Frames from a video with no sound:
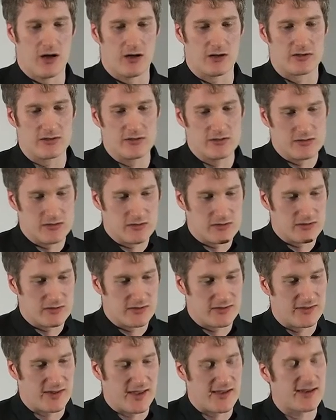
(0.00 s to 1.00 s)
a
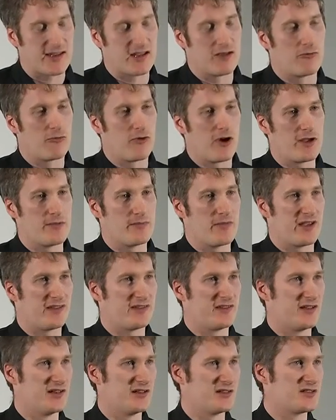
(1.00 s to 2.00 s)
sending a right
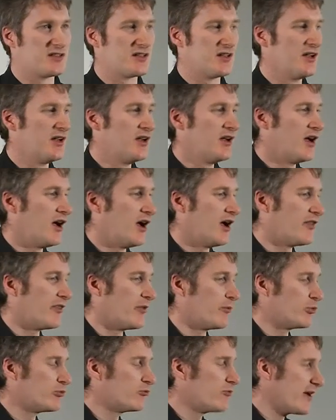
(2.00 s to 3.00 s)
message uh,
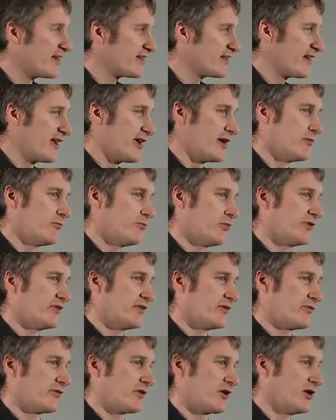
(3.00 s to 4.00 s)
that will resonate with
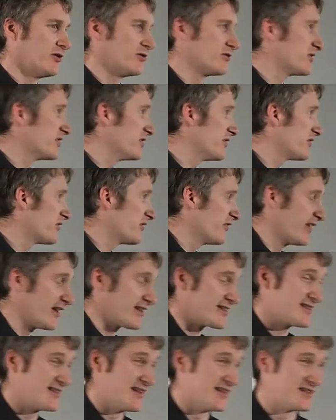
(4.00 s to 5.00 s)
different cultures, and
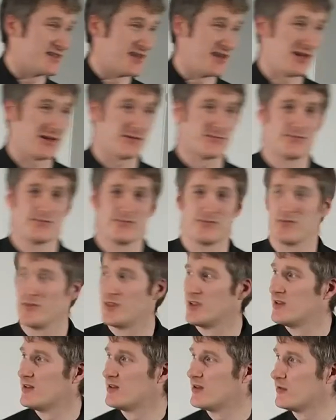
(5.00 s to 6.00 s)
that's Disney.
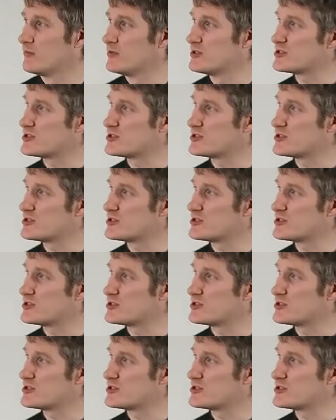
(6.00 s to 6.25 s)
Let me